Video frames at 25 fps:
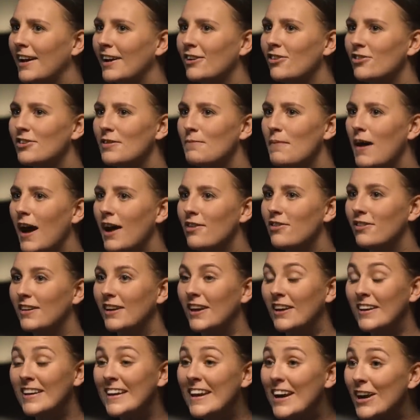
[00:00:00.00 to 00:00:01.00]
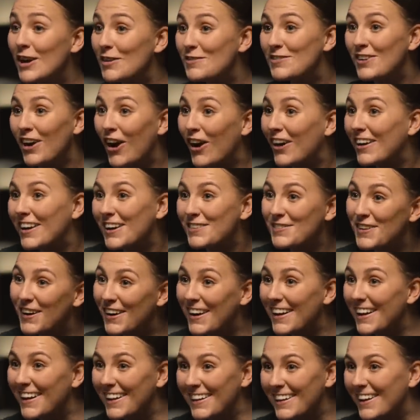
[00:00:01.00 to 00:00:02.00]
yeah. I can just imagine, you can hear them talking about
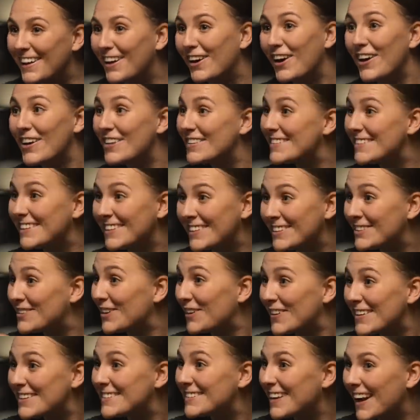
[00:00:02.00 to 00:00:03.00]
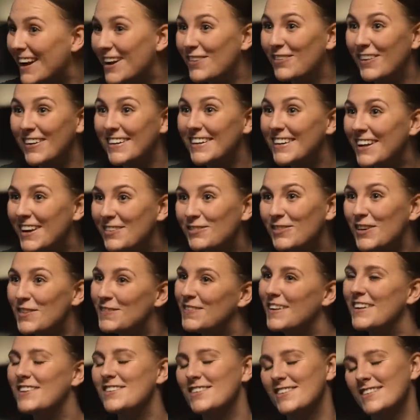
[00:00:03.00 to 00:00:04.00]
it and they're all so excited, wanting to take more
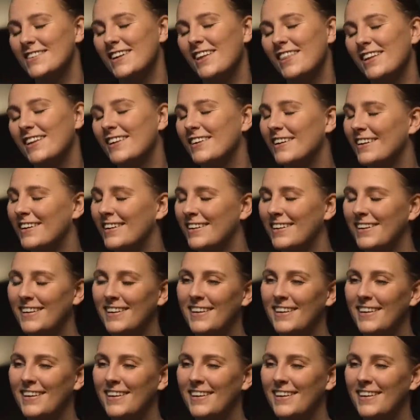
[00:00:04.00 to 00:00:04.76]
pictures. And I thought, oh,